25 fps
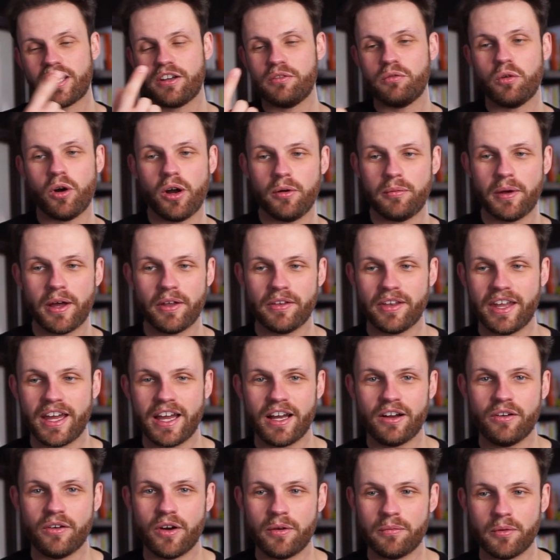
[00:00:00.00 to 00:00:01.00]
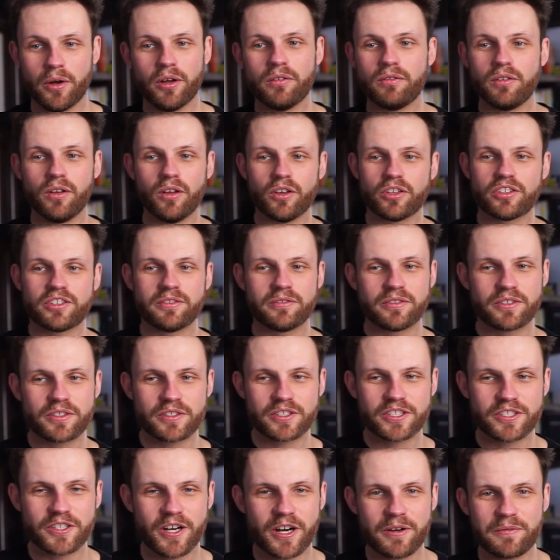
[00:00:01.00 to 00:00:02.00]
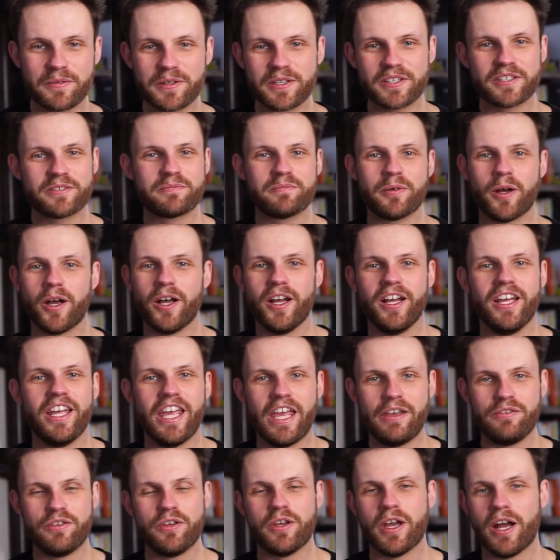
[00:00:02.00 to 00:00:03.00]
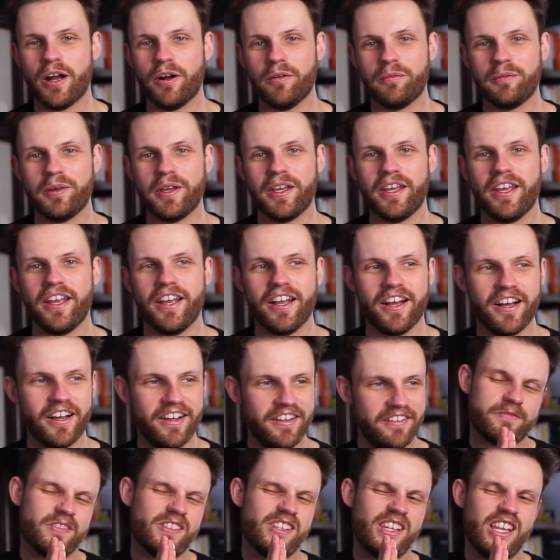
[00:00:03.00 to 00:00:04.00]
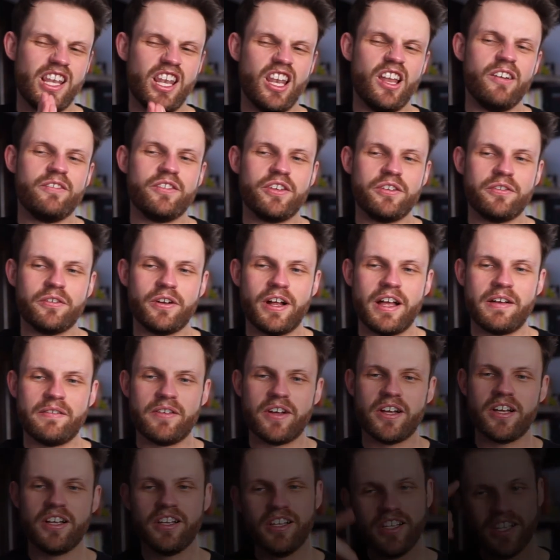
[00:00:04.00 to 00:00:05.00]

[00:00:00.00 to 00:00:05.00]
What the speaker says: out what I'm at now. I might have lost some subscribers, but if you help me, I love you forever.